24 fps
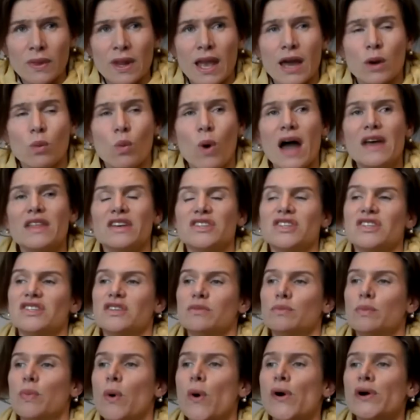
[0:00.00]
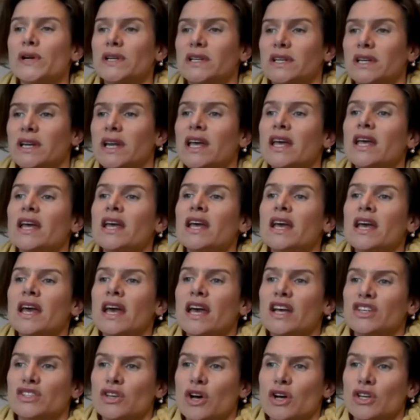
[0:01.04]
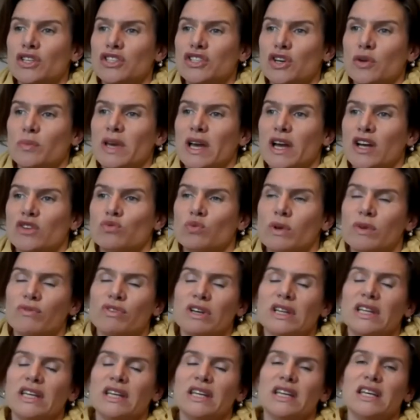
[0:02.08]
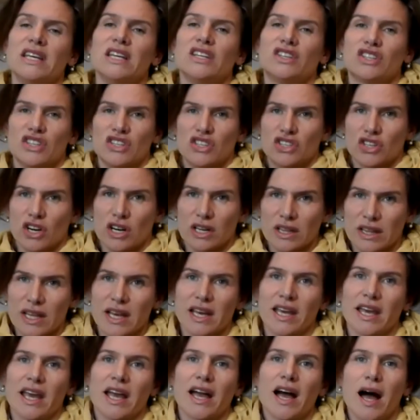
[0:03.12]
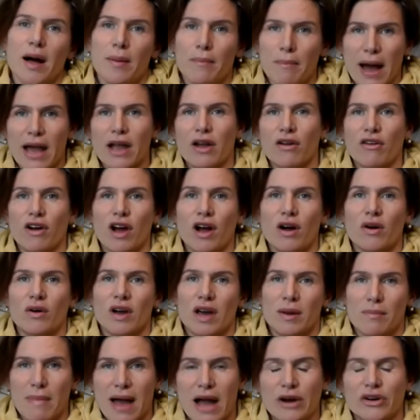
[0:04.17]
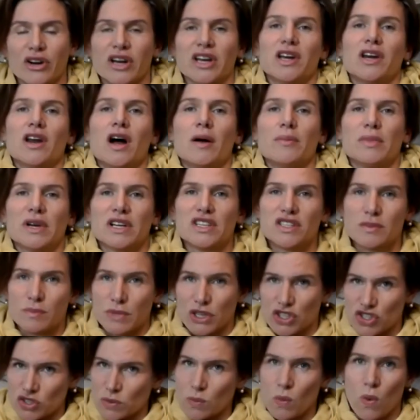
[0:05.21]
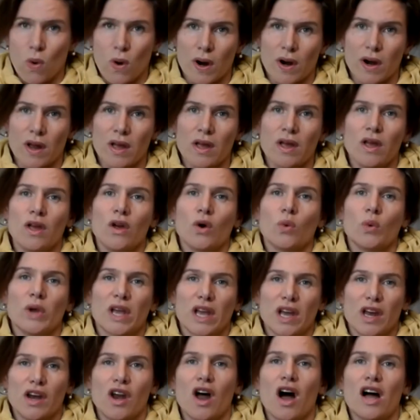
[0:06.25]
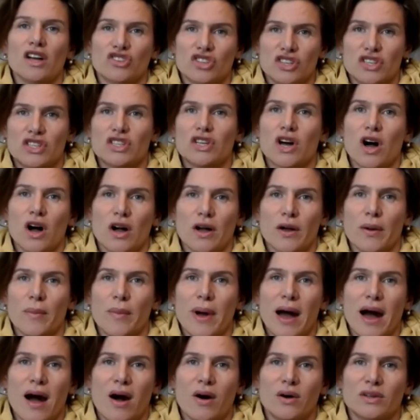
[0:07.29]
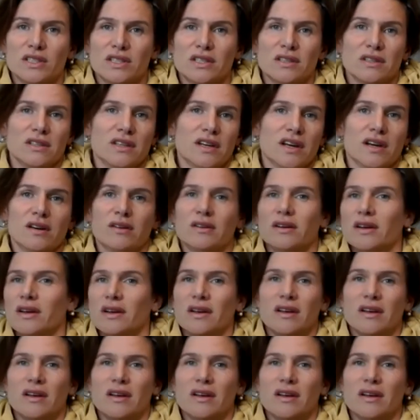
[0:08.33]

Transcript: And why this is important is also because we really need to start linking up micro and macroeconomics much more. We cannot just talk about, you know,